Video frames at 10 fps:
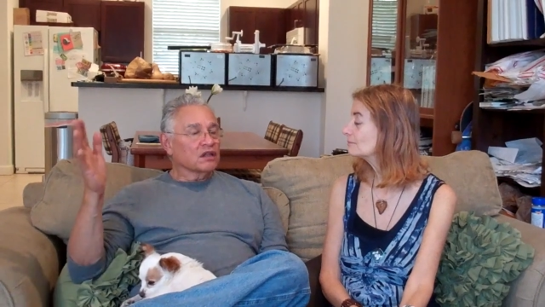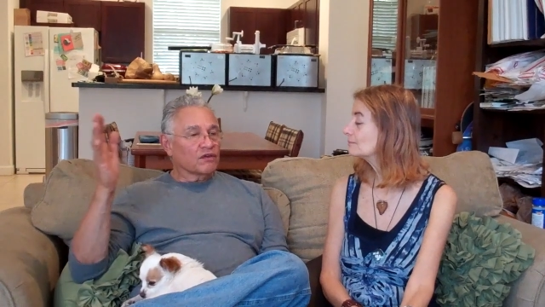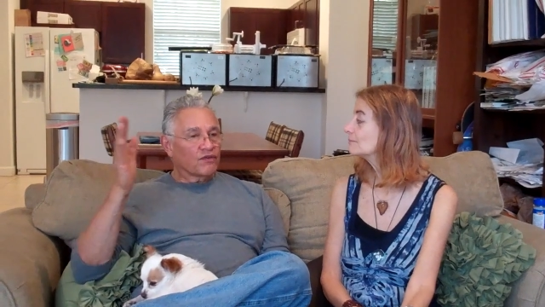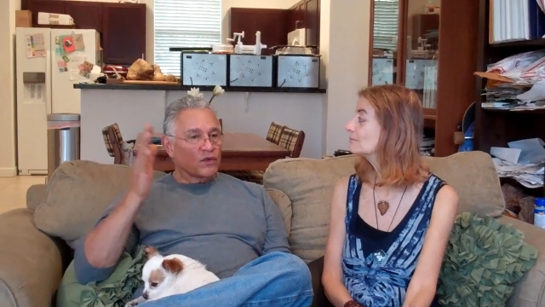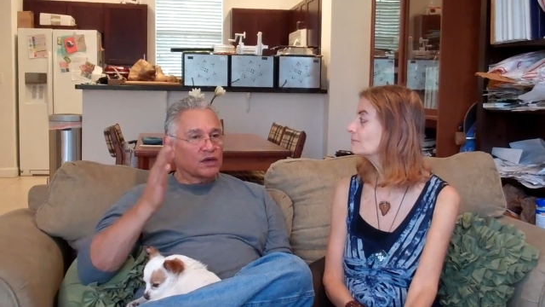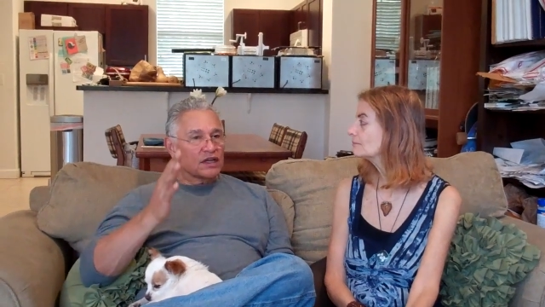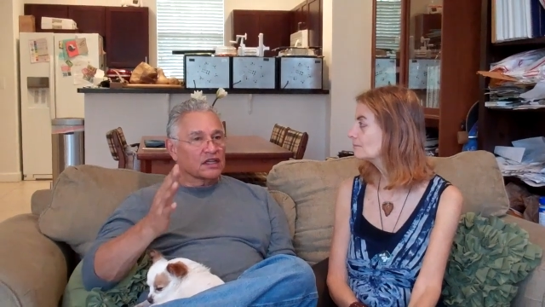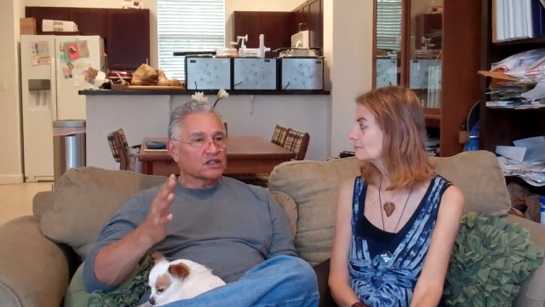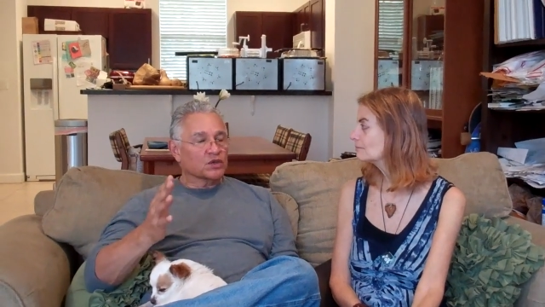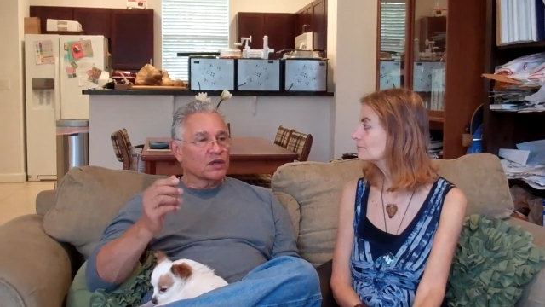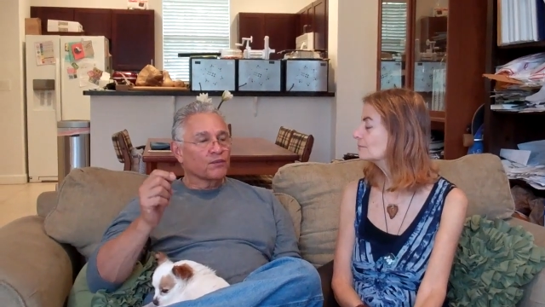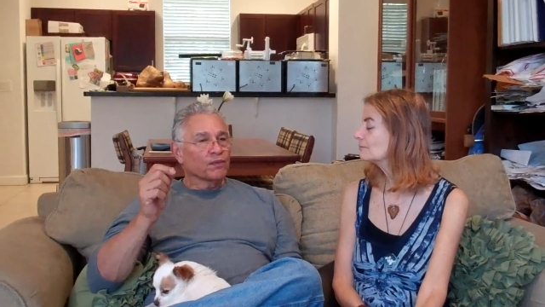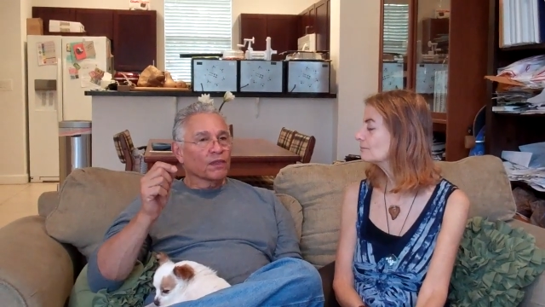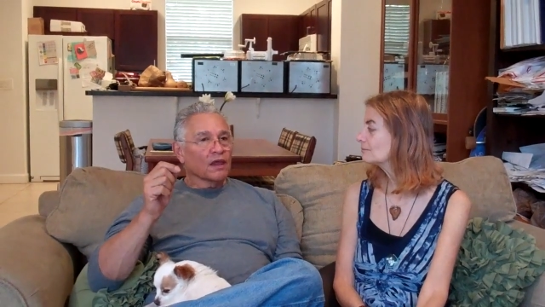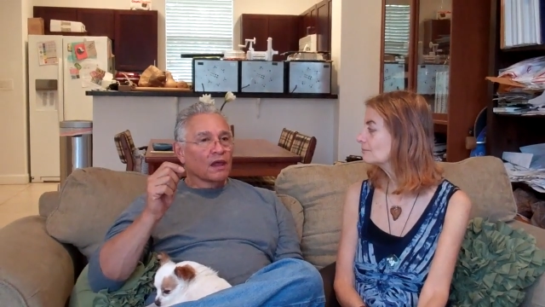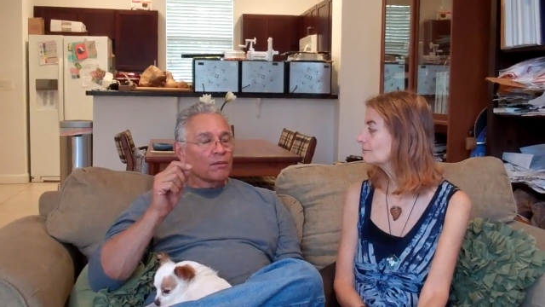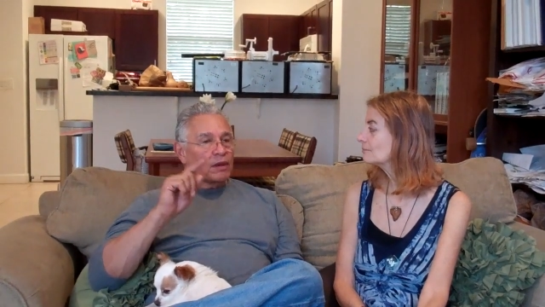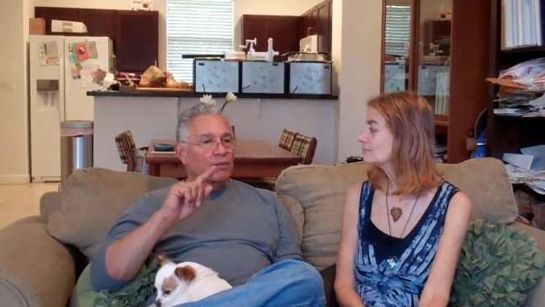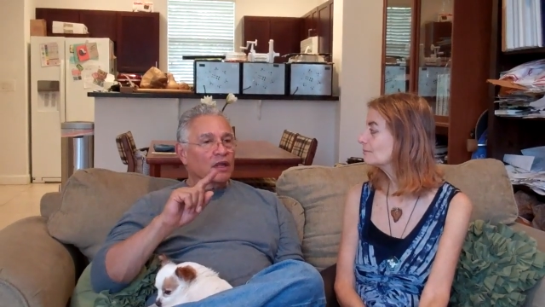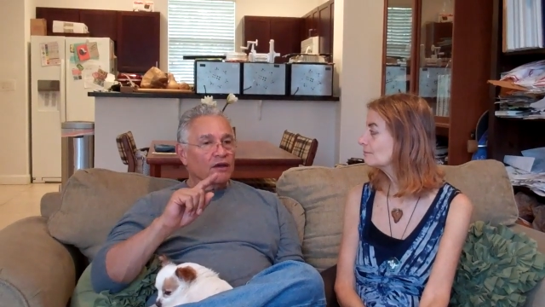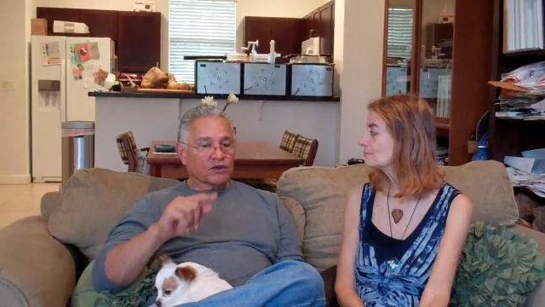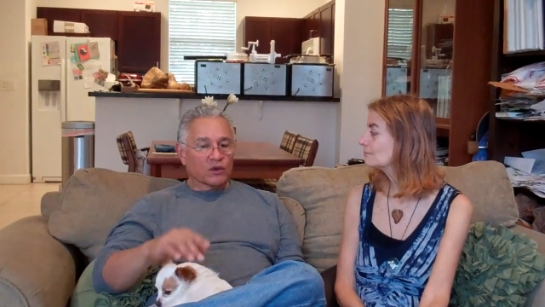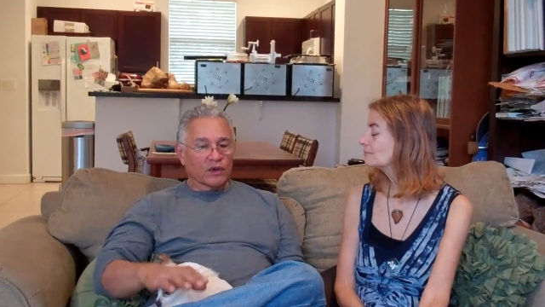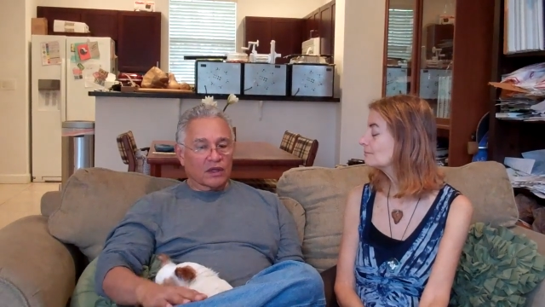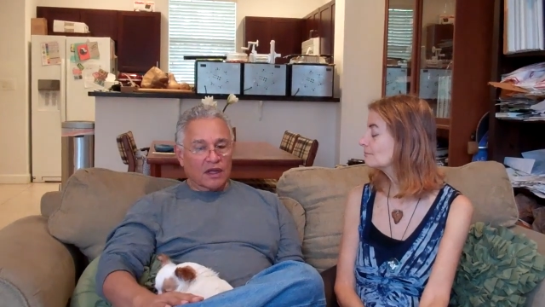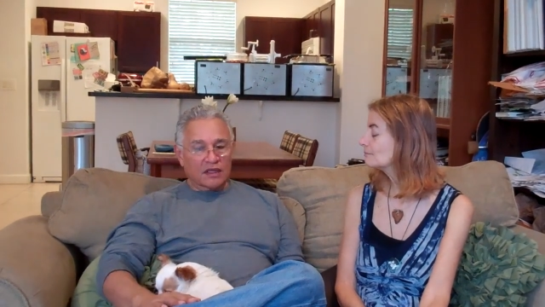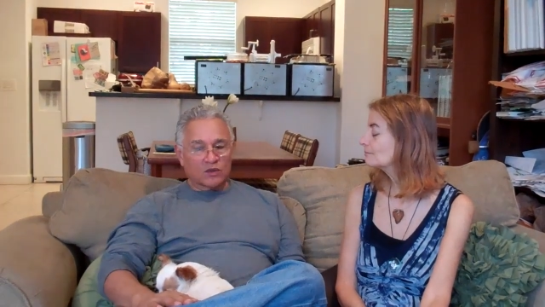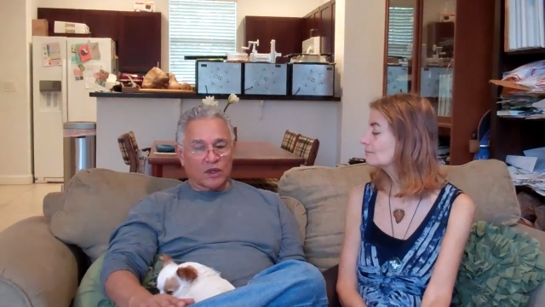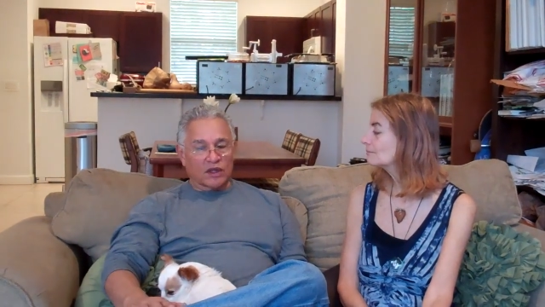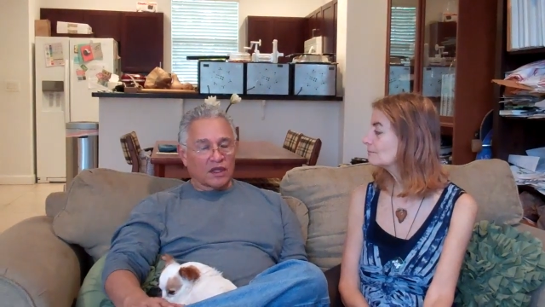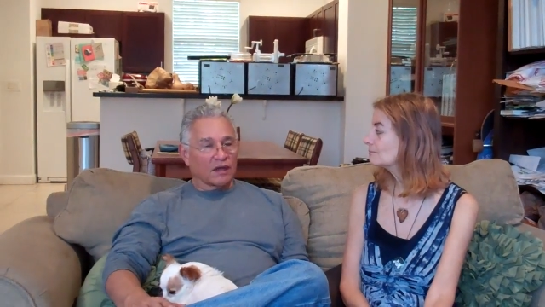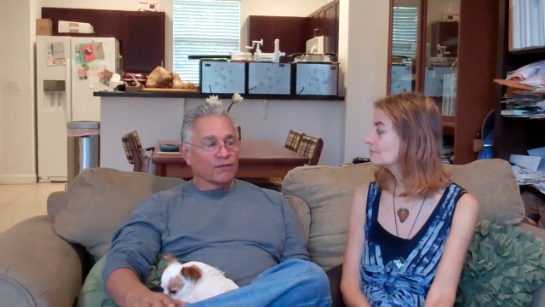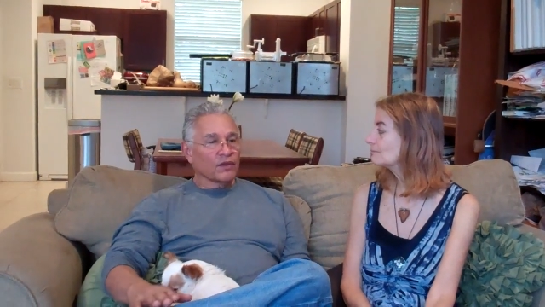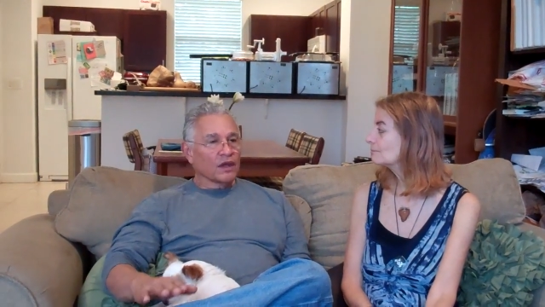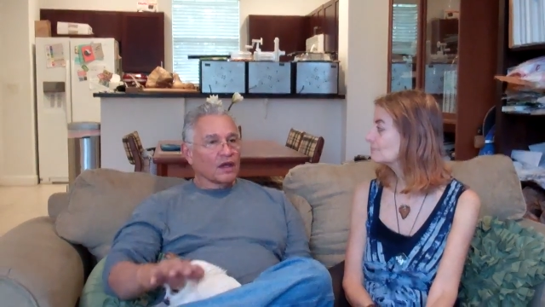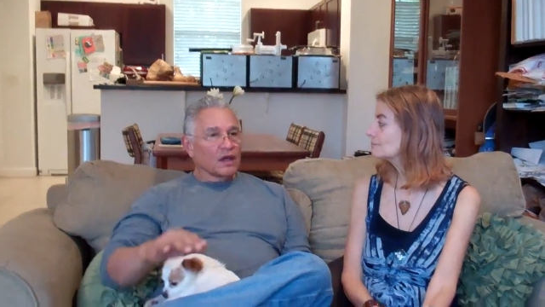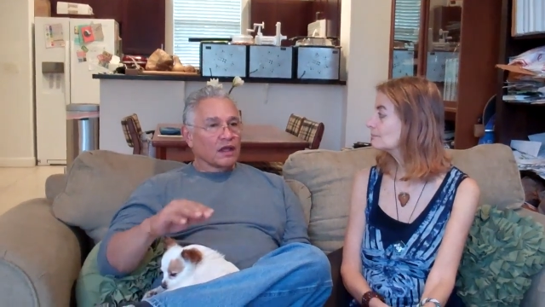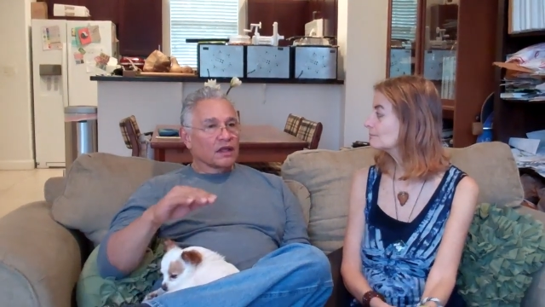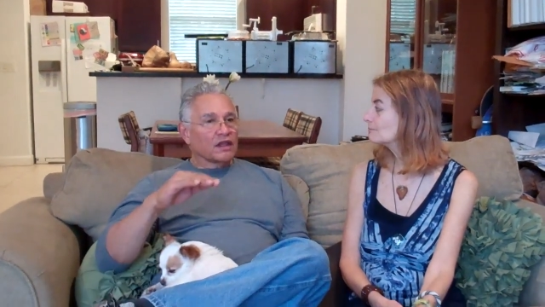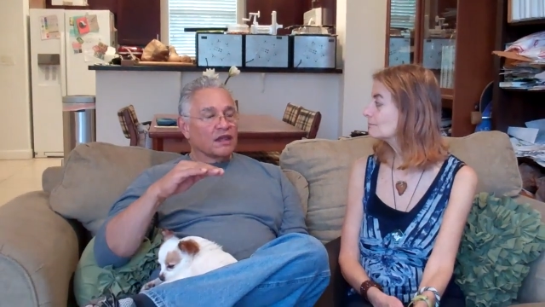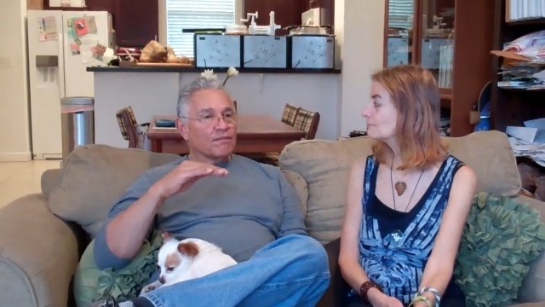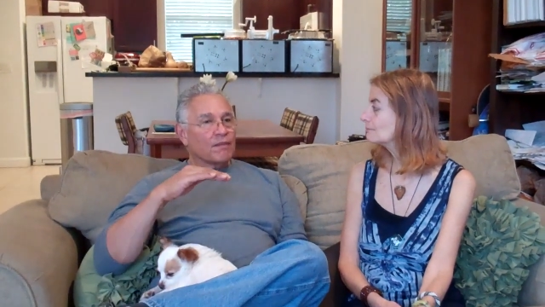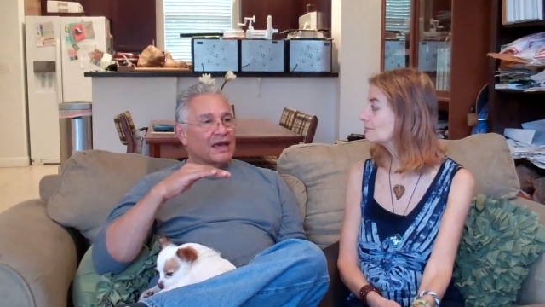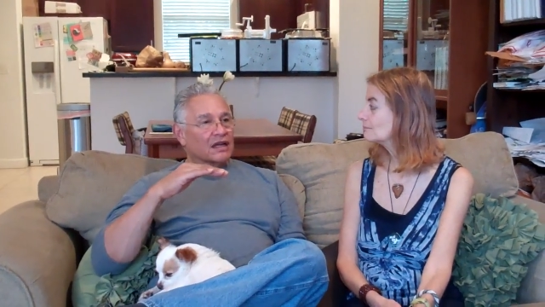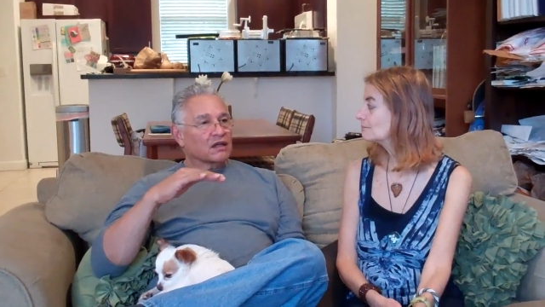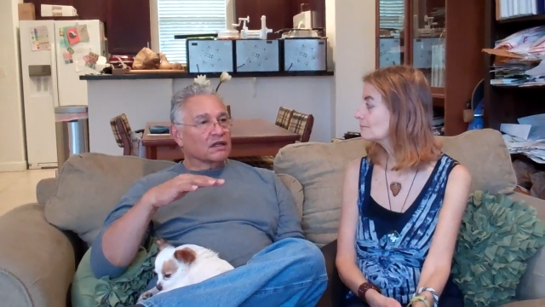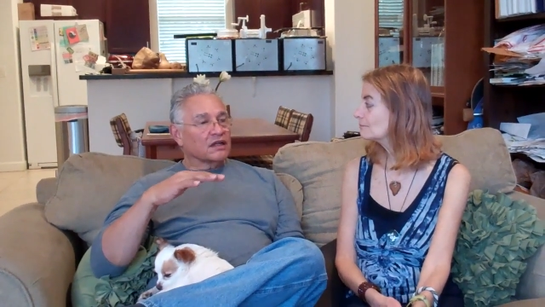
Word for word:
Speaker 1: the food industry. People have to realize one thing. The medical